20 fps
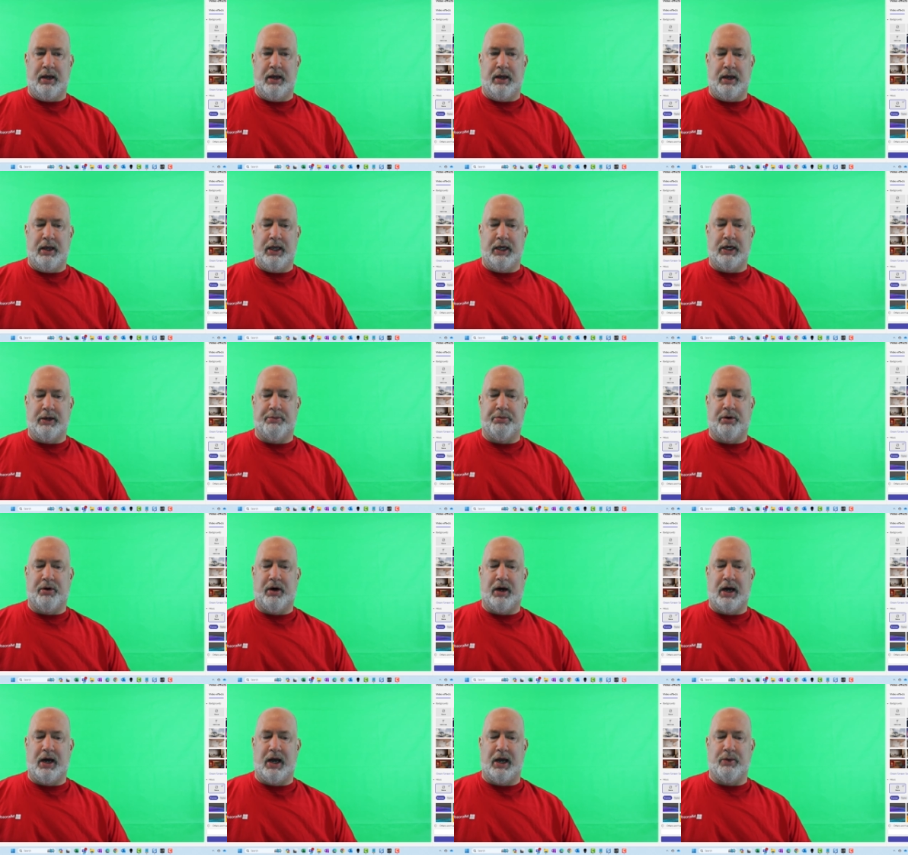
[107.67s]
hit
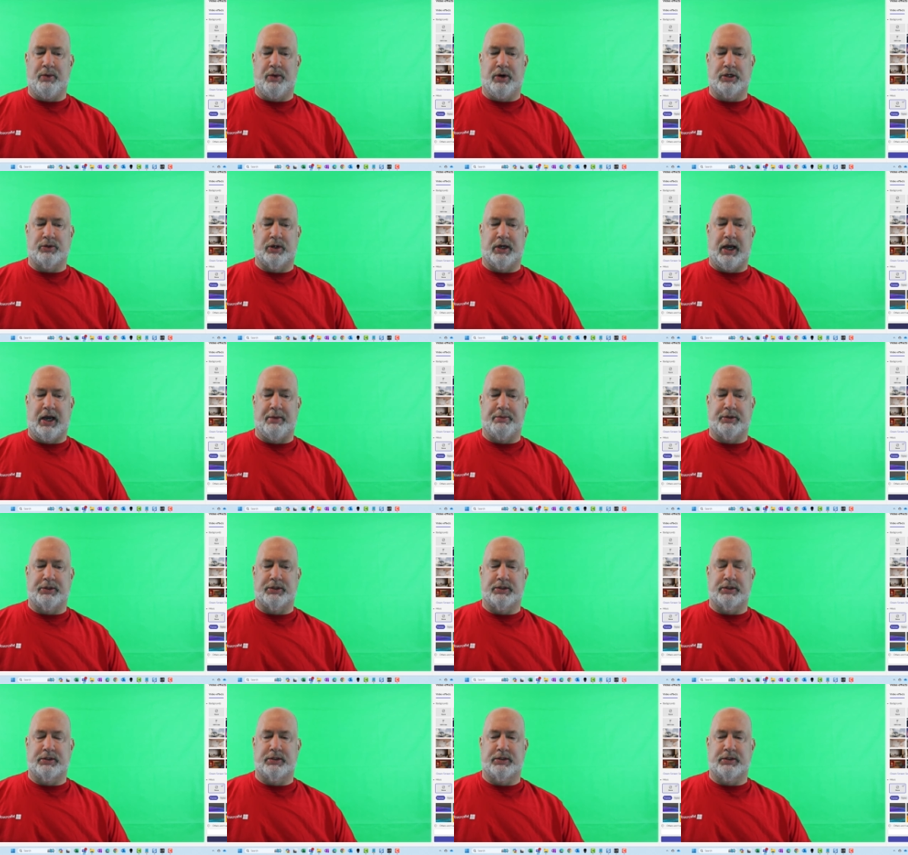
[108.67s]
apply, watch what happens.